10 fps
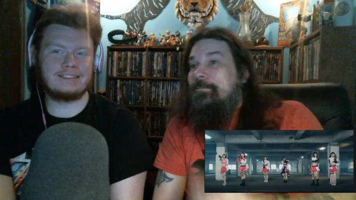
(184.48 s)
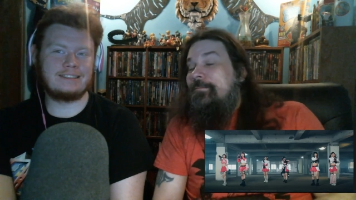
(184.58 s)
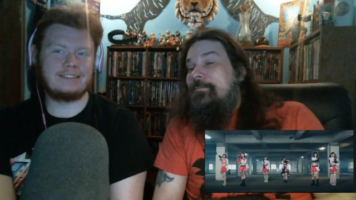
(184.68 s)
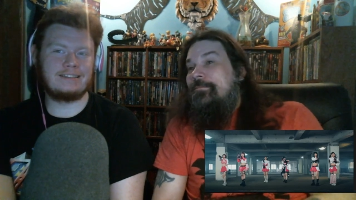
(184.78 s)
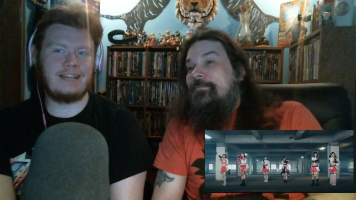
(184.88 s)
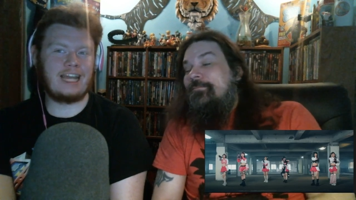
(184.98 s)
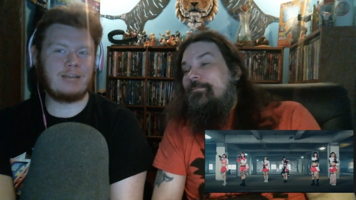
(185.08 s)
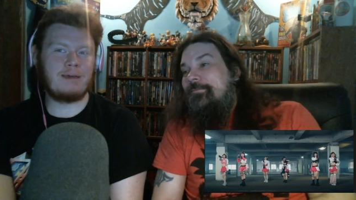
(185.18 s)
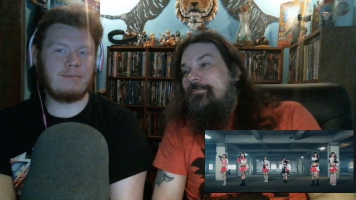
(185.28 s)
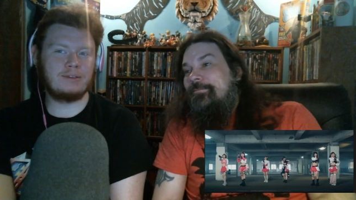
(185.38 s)
Speaker 1: to
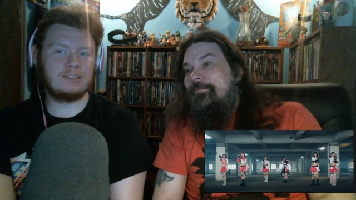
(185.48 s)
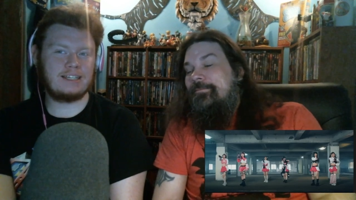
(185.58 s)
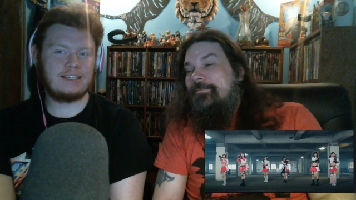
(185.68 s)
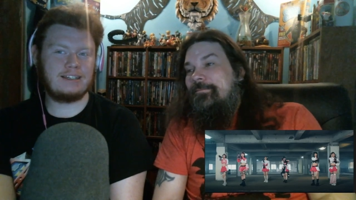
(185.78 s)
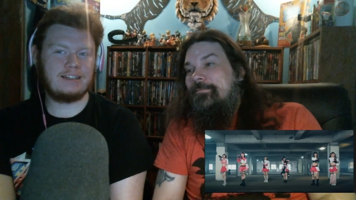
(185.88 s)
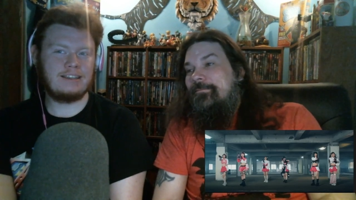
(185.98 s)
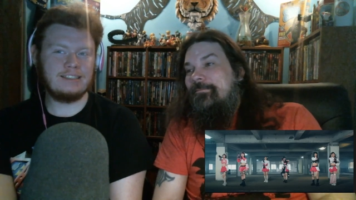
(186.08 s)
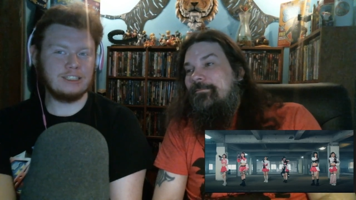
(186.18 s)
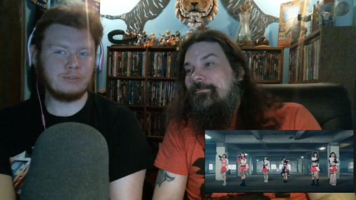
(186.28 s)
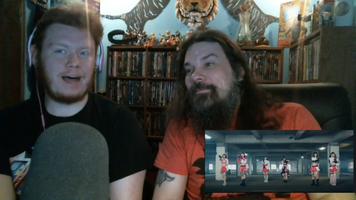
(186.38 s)
anime music. This
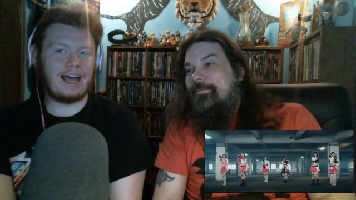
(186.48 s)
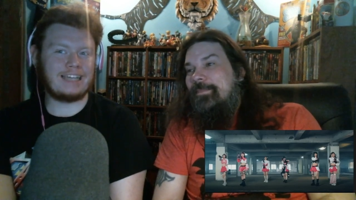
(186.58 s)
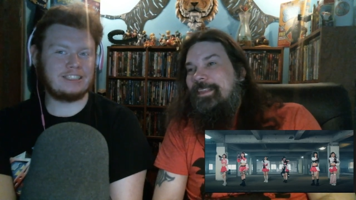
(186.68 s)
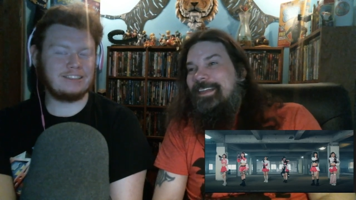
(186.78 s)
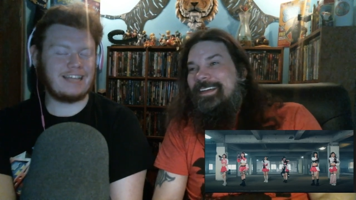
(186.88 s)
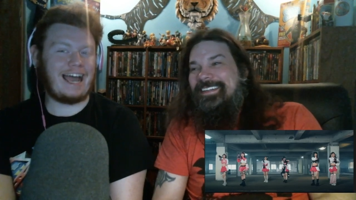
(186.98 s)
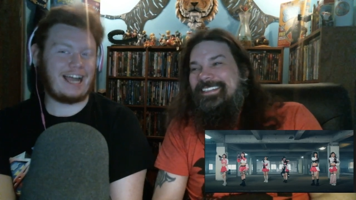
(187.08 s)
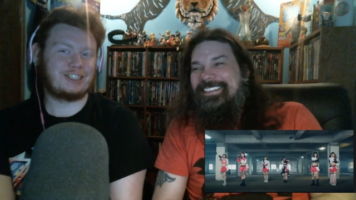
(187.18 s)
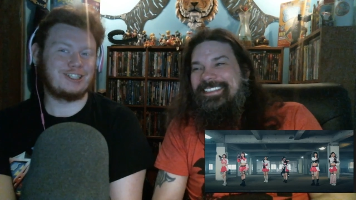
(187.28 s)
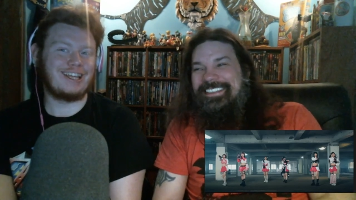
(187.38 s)
is why. It's just
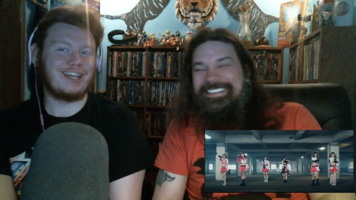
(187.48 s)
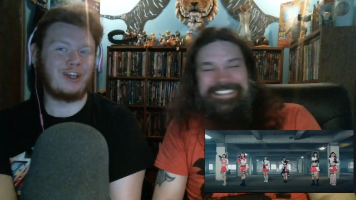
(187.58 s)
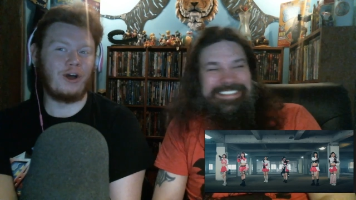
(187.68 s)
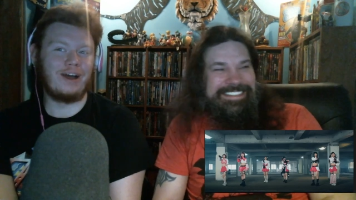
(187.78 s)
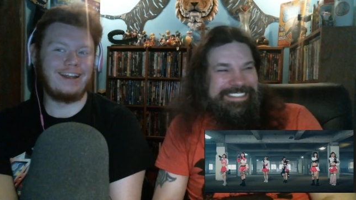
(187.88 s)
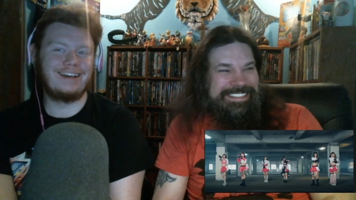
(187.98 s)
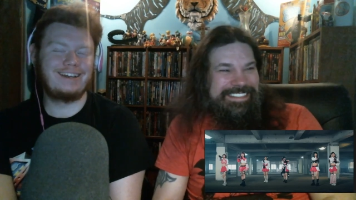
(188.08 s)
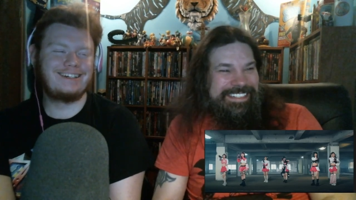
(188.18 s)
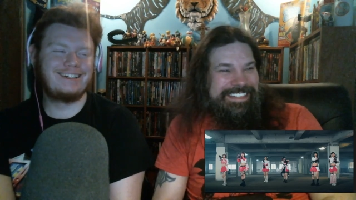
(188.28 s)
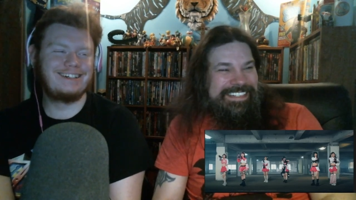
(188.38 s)
actually good.
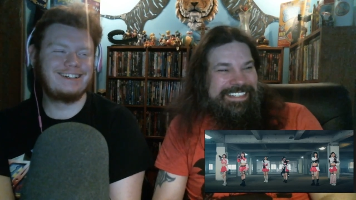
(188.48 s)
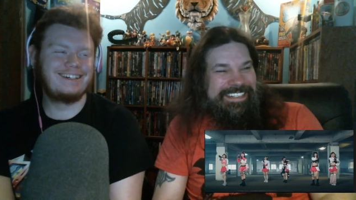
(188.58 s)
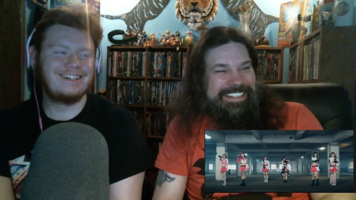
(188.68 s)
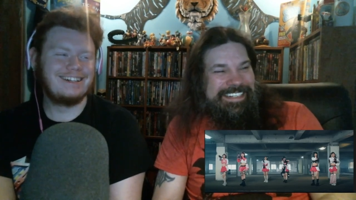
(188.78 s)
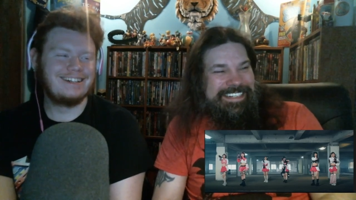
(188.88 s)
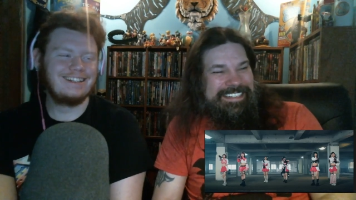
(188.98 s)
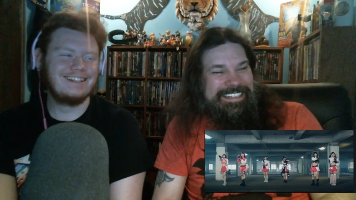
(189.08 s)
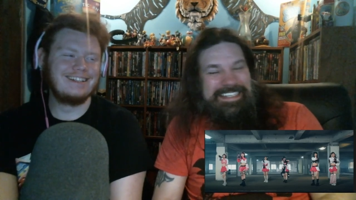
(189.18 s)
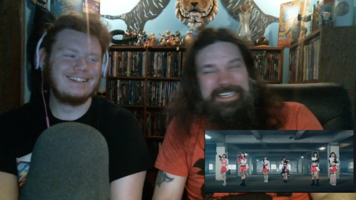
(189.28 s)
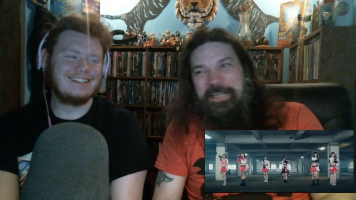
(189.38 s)
it,
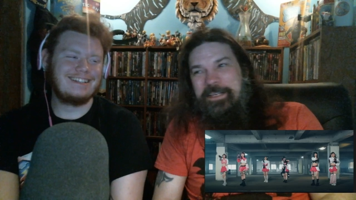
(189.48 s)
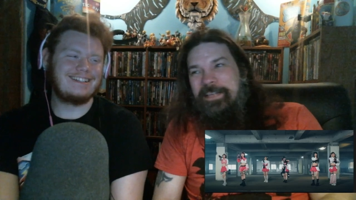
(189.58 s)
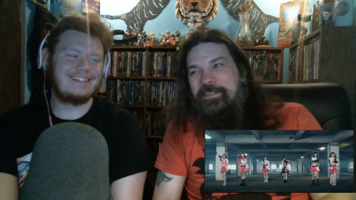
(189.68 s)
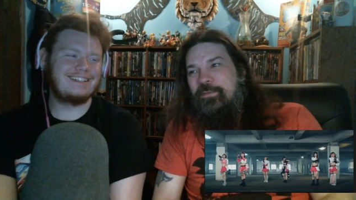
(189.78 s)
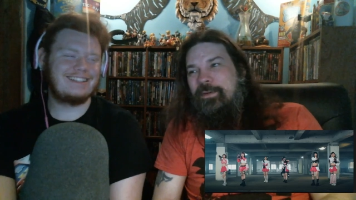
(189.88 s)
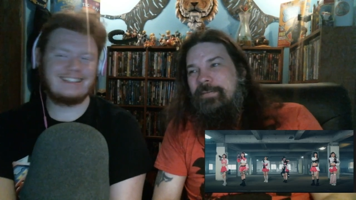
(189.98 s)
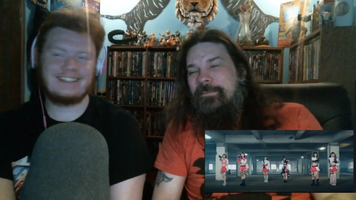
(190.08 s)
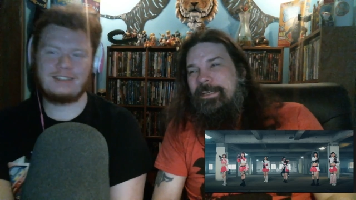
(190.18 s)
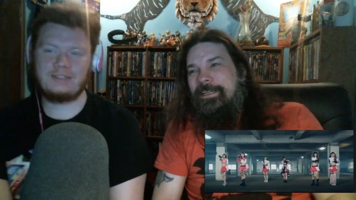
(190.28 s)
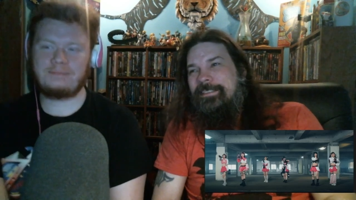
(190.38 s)
Speaker 2: it's funny
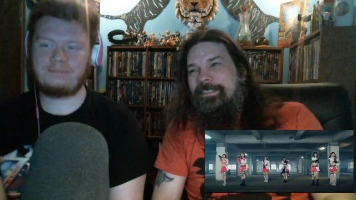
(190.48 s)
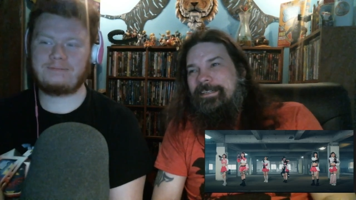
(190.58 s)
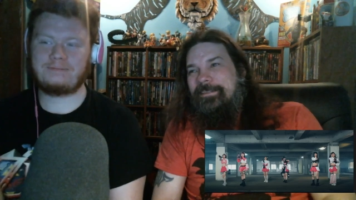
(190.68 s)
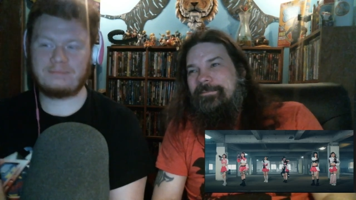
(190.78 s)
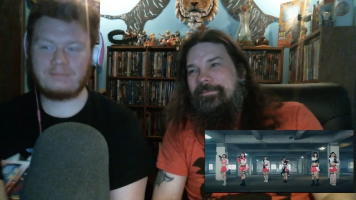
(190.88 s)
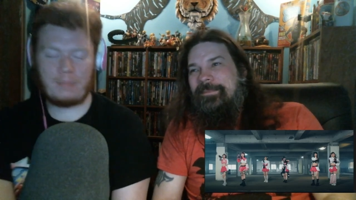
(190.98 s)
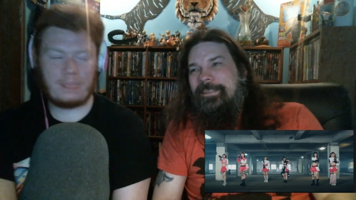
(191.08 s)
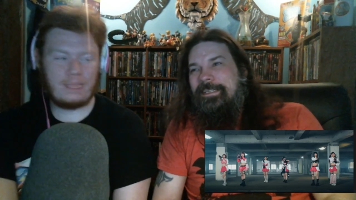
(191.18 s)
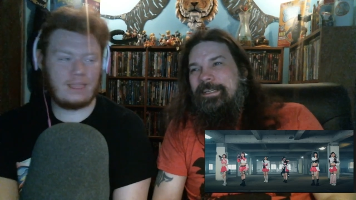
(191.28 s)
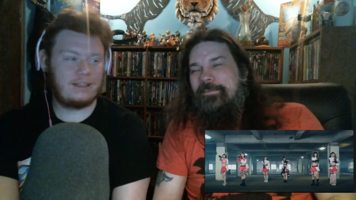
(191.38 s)
because um,
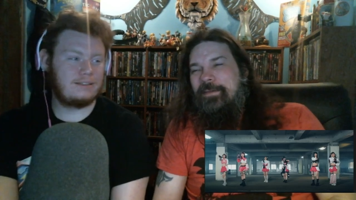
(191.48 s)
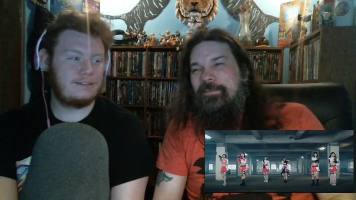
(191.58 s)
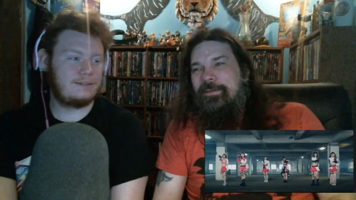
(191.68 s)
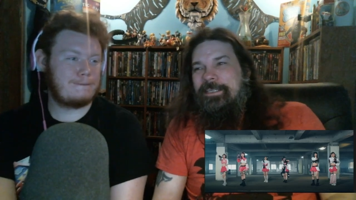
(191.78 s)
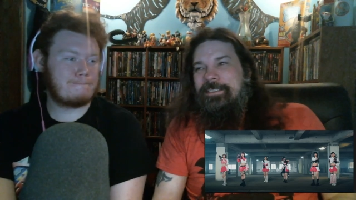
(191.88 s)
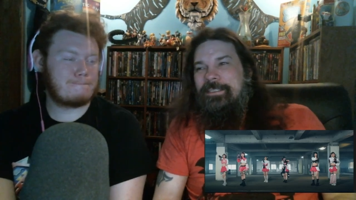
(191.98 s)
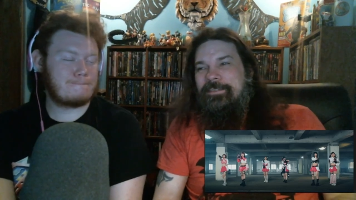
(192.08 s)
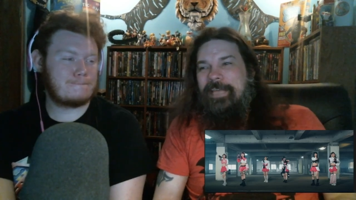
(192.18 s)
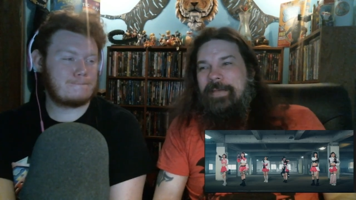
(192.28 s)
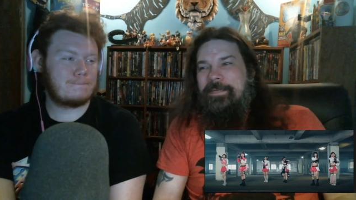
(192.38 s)
if you ever listen to
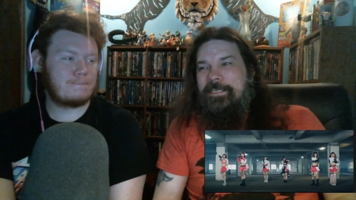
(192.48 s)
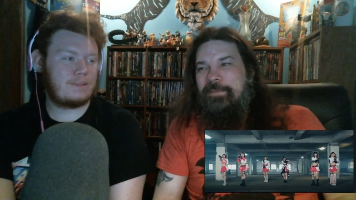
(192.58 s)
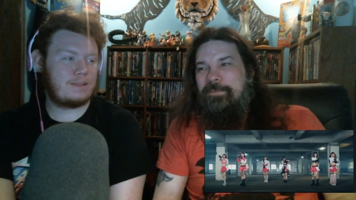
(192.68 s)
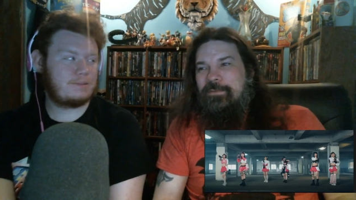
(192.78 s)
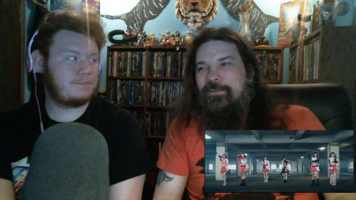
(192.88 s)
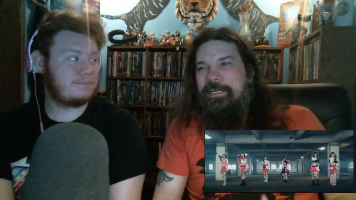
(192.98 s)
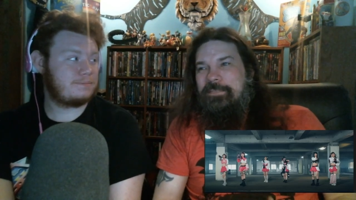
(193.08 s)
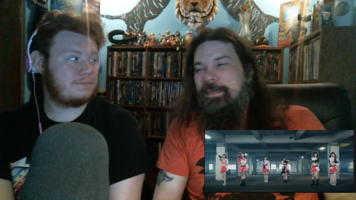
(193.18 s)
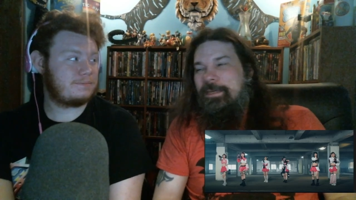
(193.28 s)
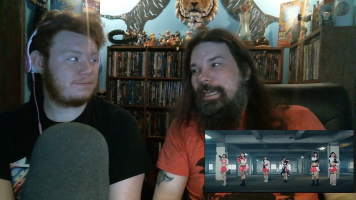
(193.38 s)
Japanese people try to
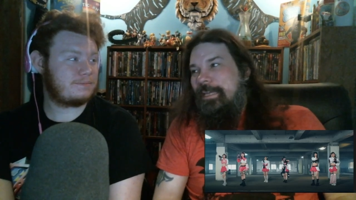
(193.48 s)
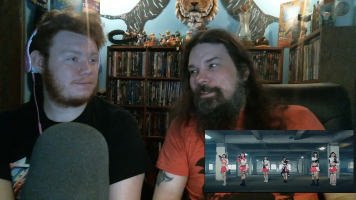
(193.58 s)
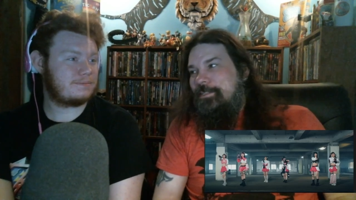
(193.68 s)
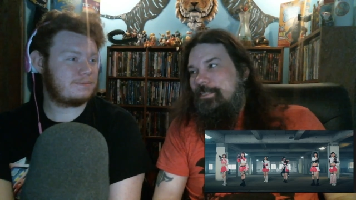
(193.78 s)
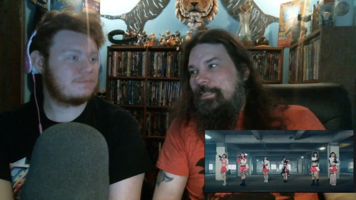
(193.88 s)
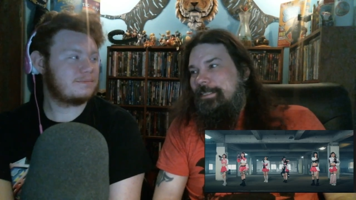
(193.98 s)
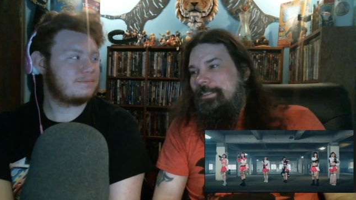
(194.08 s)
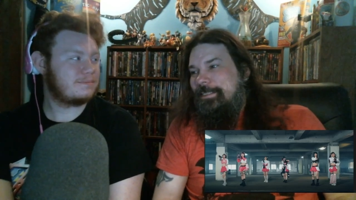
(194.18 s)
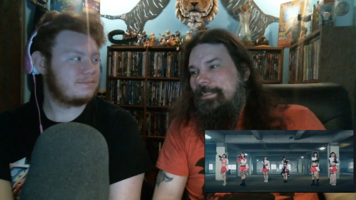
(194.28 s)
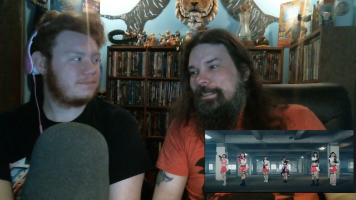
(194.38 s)
speak English,
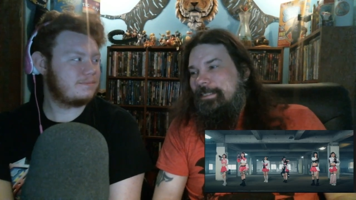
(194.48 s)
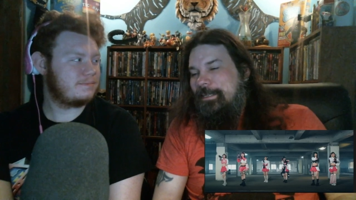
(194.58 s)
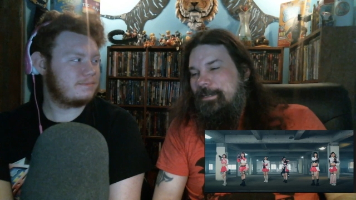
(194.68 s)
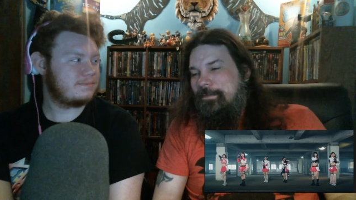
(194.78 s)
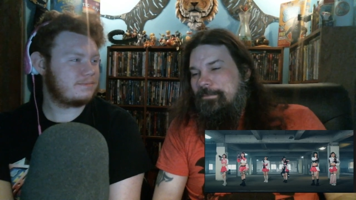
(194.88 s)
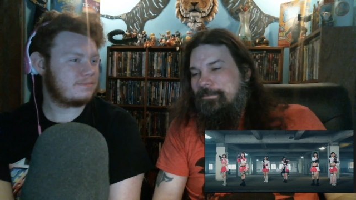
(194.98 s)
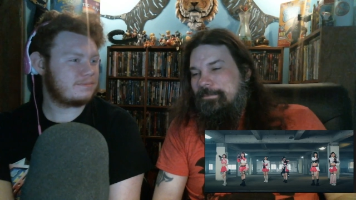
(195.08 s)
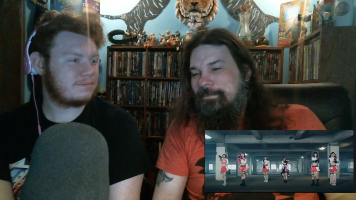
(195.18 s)
Um,